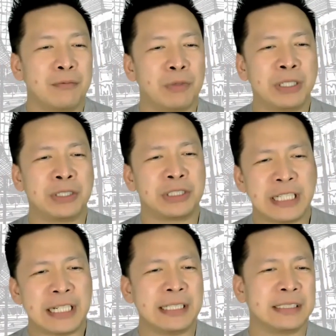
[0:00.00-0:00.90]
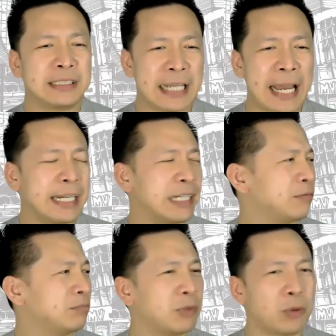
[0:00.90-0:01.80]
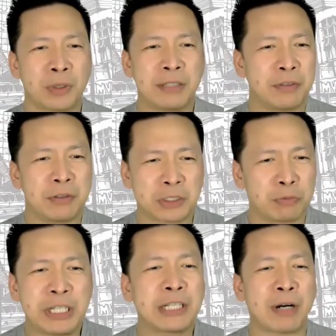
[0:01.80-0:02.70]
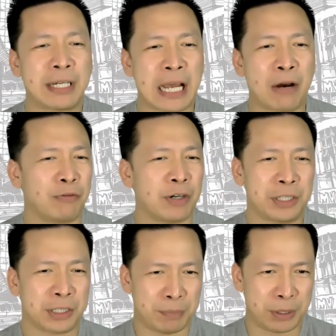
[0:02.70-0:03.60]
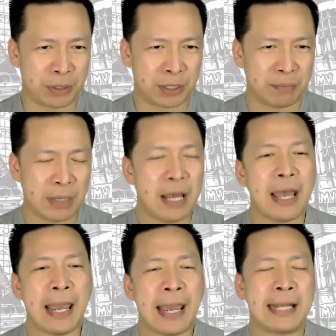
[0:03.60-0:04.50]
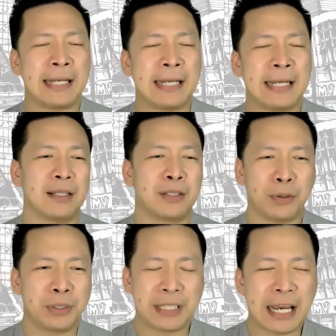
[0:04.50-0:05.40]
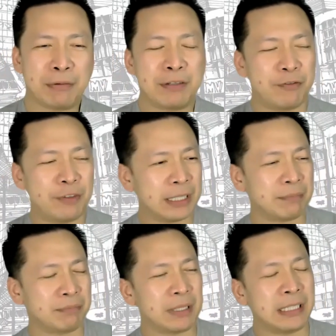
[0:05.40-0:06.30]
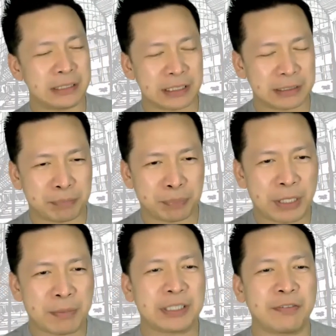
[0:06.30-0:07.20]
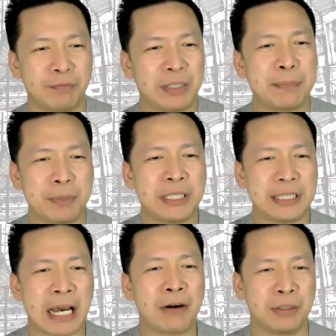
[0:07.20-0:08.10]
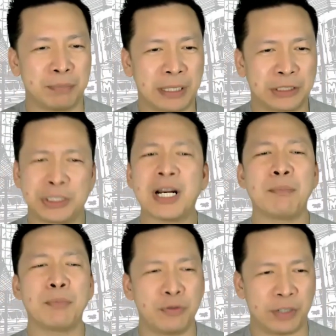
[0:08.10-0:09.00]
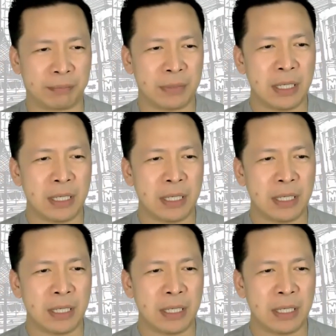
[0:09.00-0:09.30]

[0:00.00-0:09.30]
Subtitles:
when you're sitting and standing or even just reading right now in front of your computer. And though you can't really feel it, it's just pretty much keeping you down in place. You're not moving.